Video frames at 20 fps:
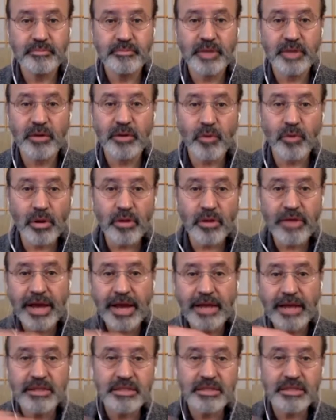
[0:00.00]
And all of that
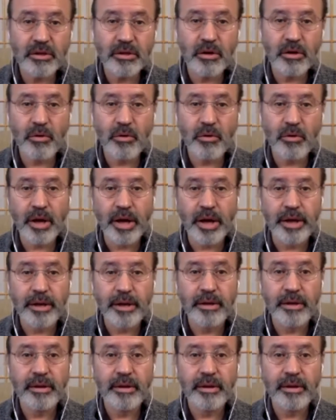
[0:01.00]
can still go on.